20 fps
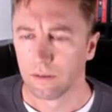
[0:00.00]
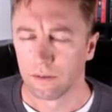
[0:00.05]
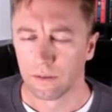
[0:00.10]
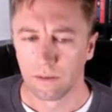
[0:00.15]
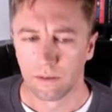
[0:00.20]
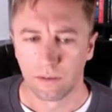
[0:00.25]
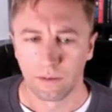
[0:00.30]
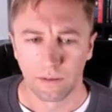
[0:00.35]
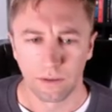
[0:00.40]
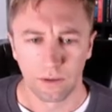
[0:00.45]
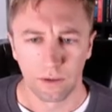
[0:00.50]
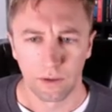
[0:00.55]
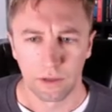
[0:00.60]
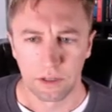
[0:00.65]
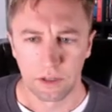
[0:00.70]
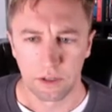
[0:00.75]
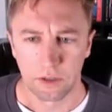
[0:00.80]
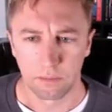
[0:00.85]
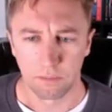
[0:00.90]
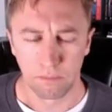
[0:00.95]
So I
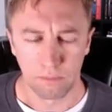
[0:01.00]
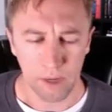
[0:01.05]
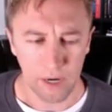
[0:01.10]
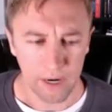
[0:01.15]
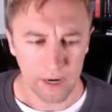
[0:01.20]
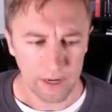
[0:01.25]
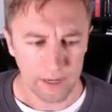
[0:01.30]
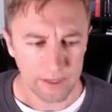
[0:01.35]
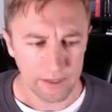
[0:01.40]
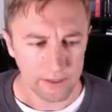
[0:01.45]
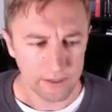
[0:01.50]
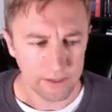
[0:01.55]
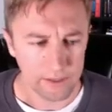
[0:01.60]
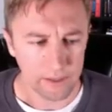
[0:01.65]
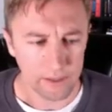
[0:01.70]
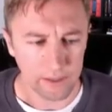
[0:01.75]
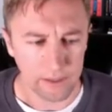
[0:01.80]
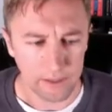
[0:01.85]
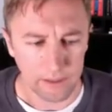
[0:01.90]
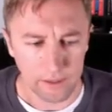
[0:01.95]
just bought
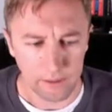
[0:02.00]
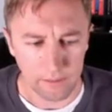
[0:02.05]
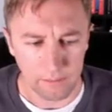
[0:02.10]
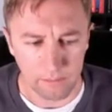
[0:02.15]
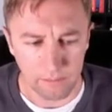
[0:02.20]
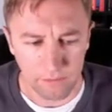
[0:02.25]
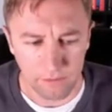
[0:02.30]
um,